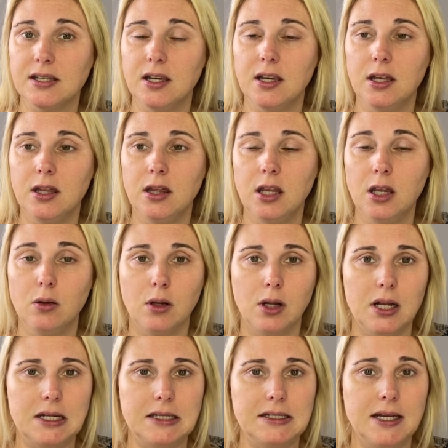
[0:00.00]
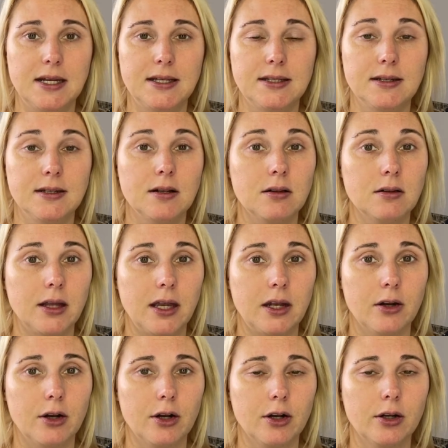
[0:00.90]
in the United States until
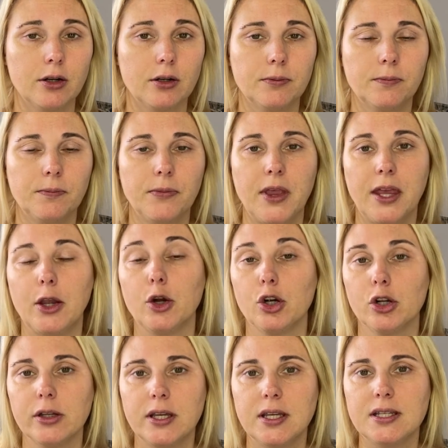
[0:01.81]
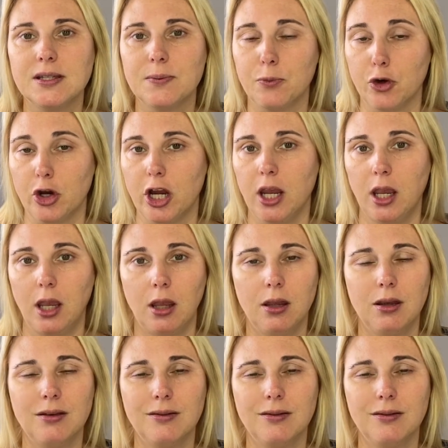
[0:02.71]
later, like early spring,